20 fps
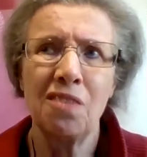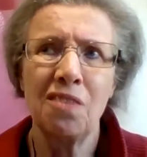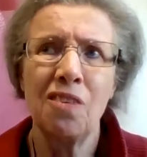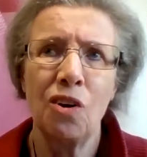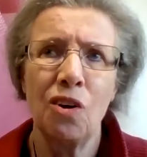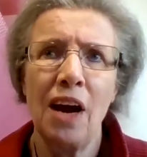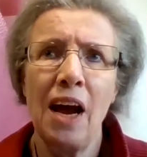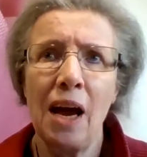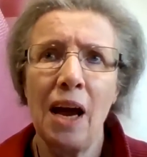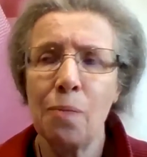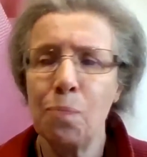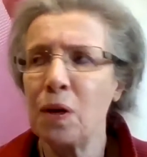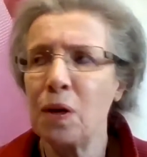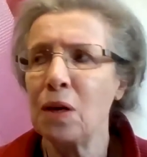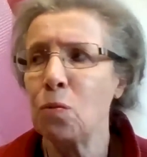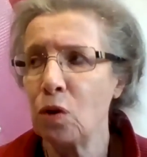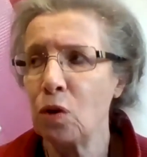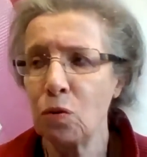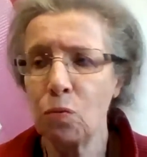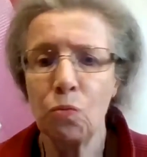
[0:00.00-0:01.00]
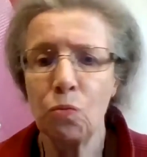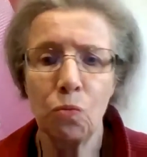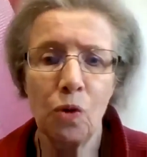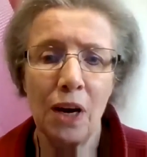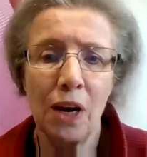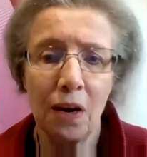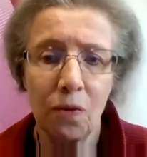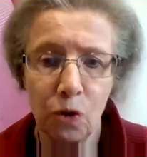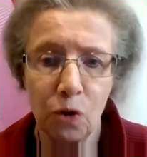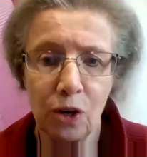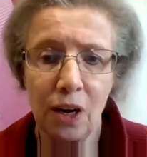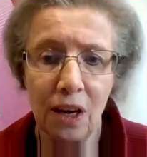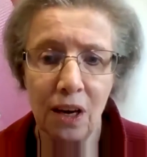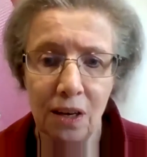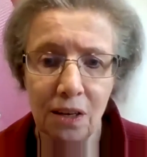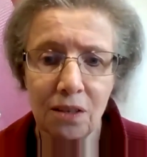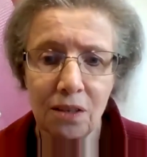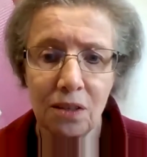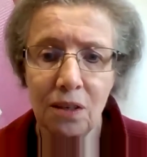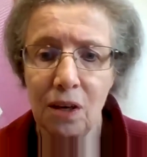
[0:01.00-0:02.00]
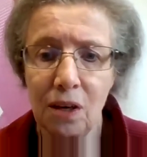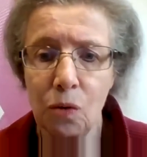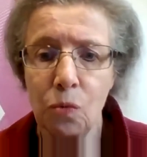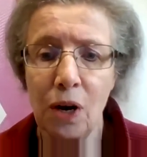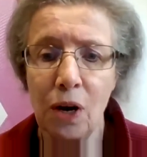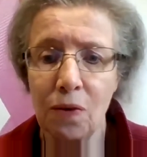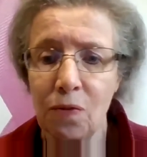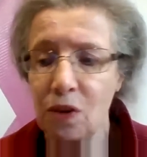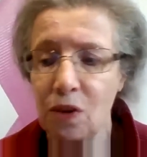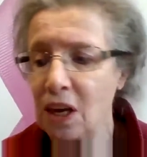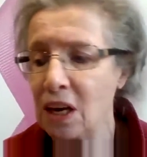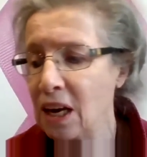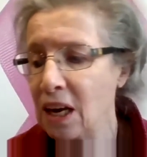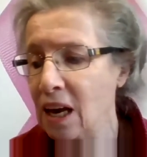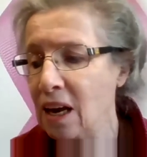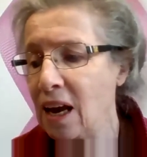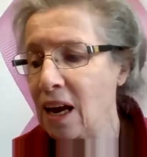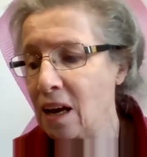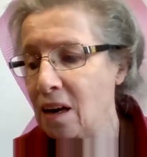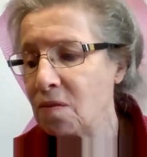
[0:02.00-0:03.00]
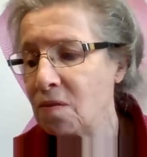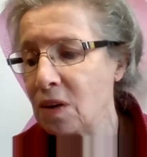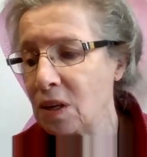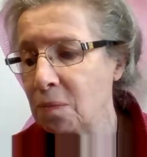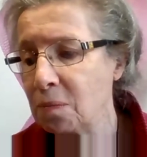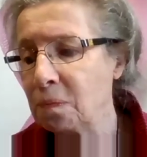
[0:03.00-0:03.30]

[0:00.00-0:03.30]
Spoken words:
are happy with whatever it is, you know, whatever they get out of it.